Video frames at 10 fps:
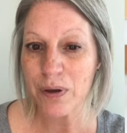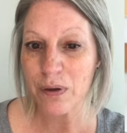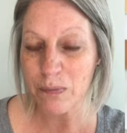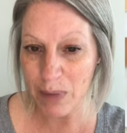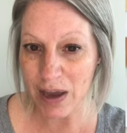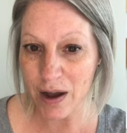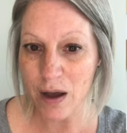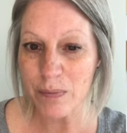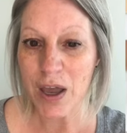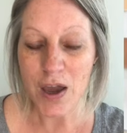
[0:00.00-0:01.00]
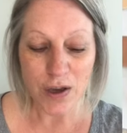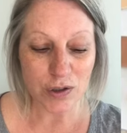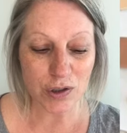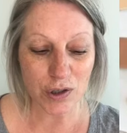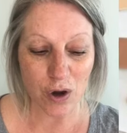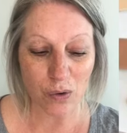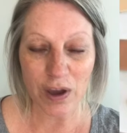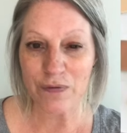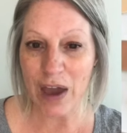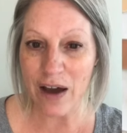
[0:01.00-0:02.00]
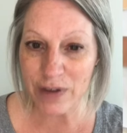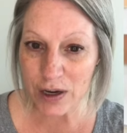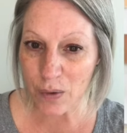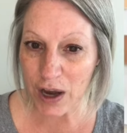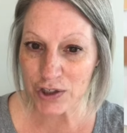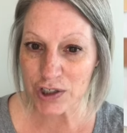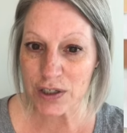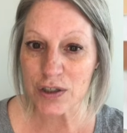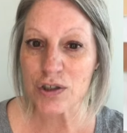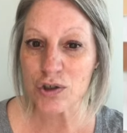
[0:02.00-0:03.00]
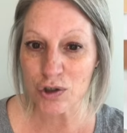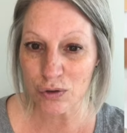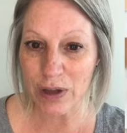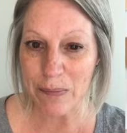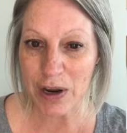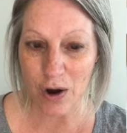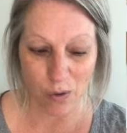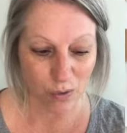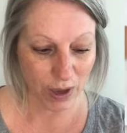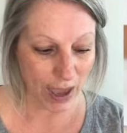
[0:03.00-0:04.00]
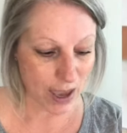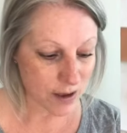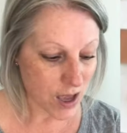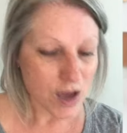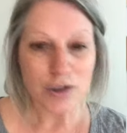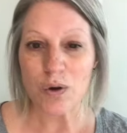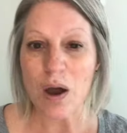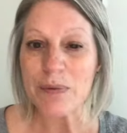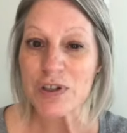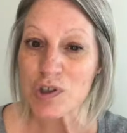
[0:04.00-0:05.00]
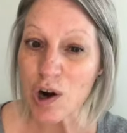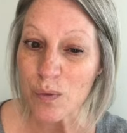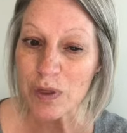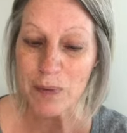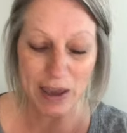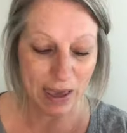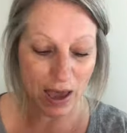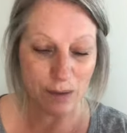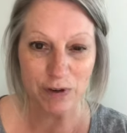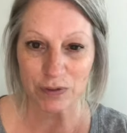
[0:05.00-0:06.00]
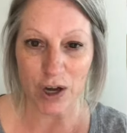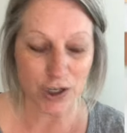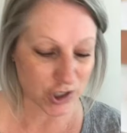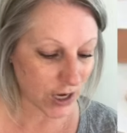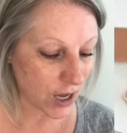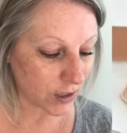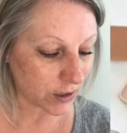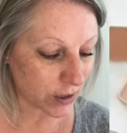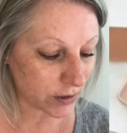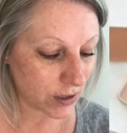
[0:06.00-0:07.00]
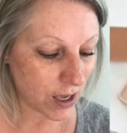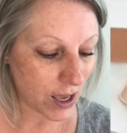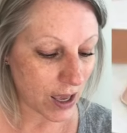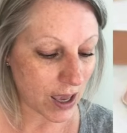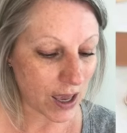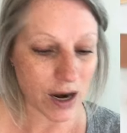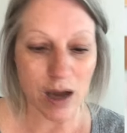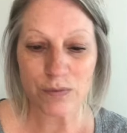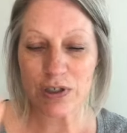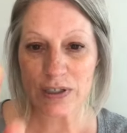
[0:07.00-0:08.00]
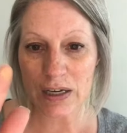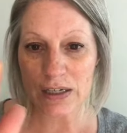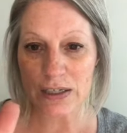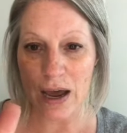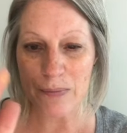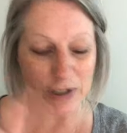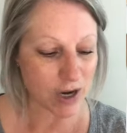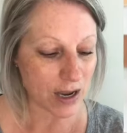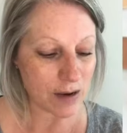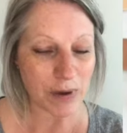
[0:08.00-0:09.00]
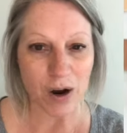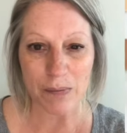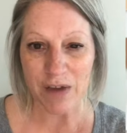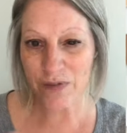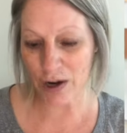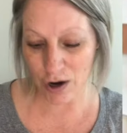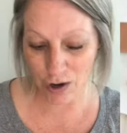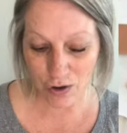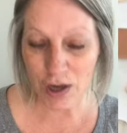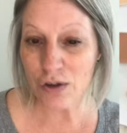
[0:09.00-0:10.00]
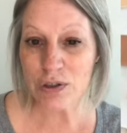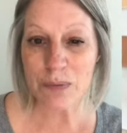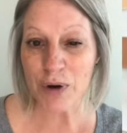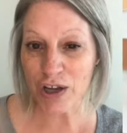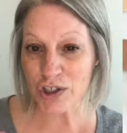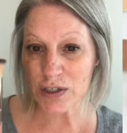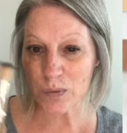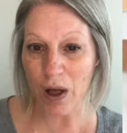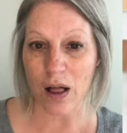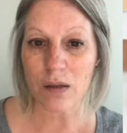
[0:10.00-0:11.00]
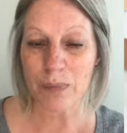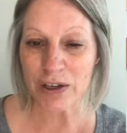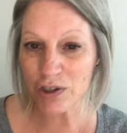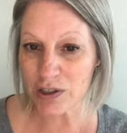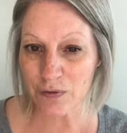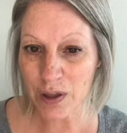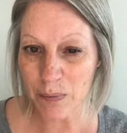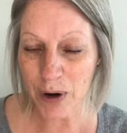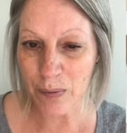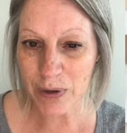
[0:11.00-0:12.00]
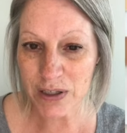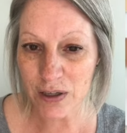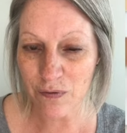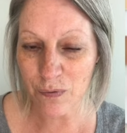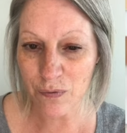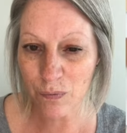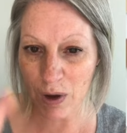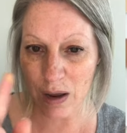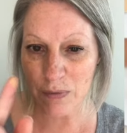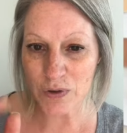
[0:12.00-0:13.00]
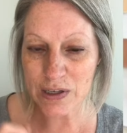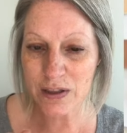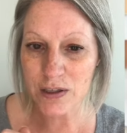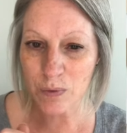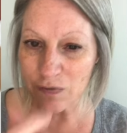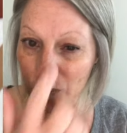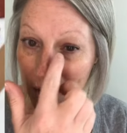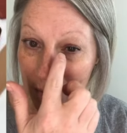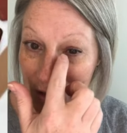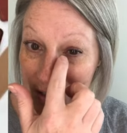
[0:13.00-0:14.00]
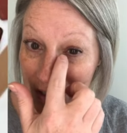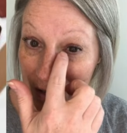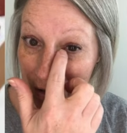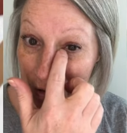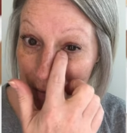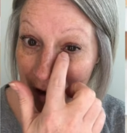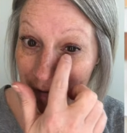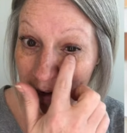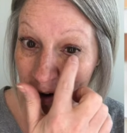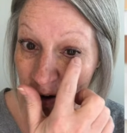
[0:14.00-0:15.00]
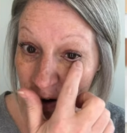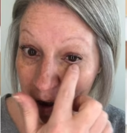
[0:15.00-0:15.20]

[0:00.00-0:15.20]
makeup. So if you have any questions, do let me know, okay? So I'm going to start with my camouflage color, and I'm just going to dab a tiny bit on my finger. You can use a brush as well, but just for the purpose of what I'm using this one for, I'm just going to use my finger,